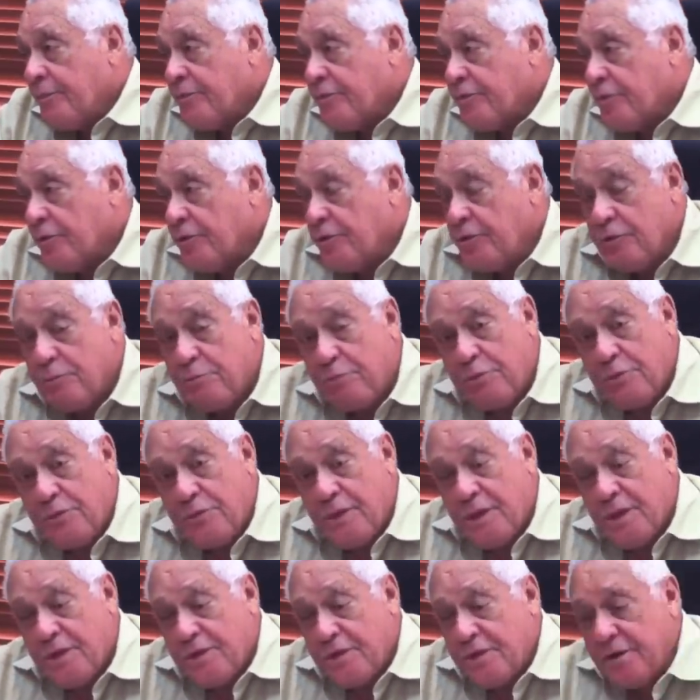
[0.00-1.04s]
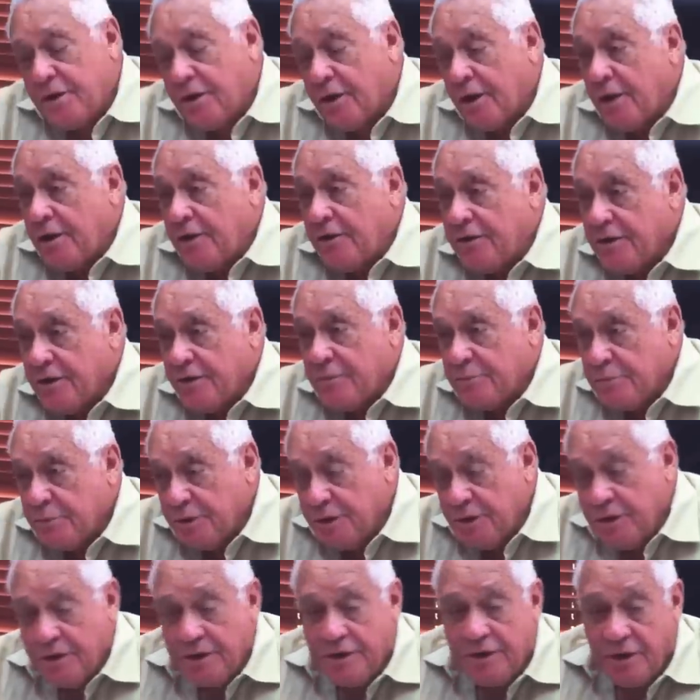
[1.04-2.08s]
So you put that in context, put
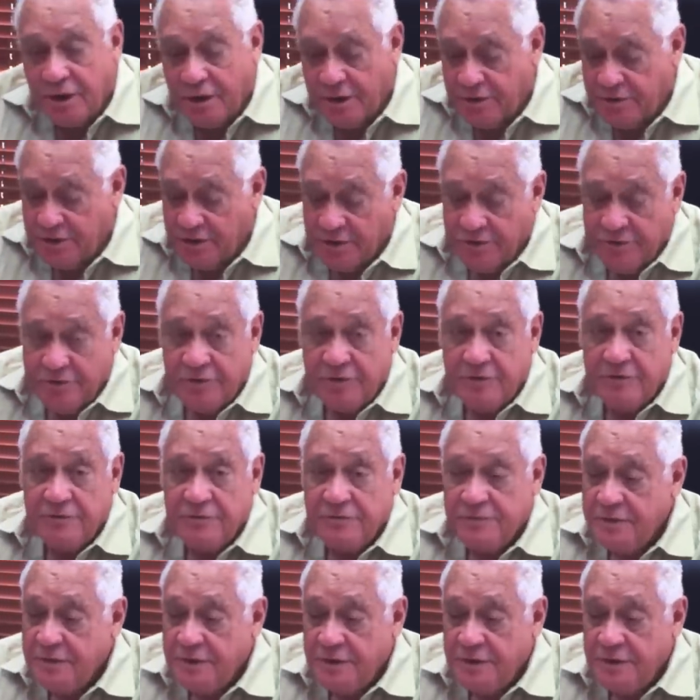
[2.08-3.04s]
it in the context of